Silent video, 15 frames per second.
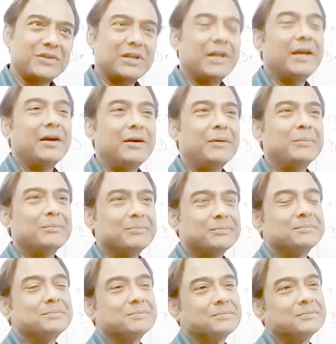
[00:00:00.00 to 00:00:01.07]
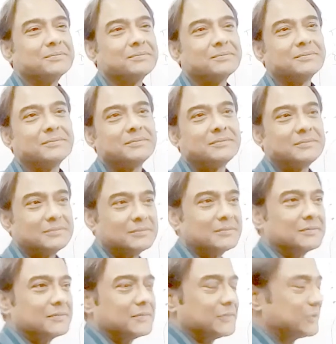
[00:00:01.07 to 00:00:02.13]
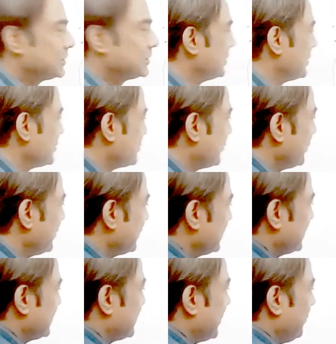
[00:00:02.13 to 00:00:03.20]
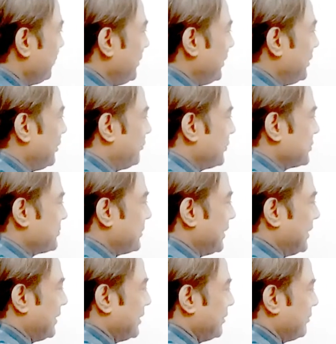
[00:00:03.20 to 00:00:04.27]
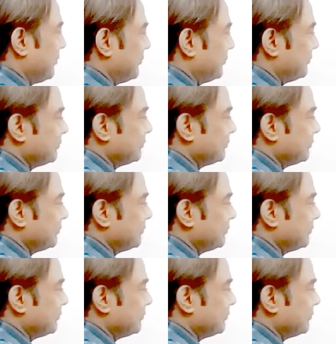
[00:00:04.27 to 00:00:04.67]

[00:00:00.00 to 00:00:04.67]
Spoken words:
Clear? So this would complete your first paragraph.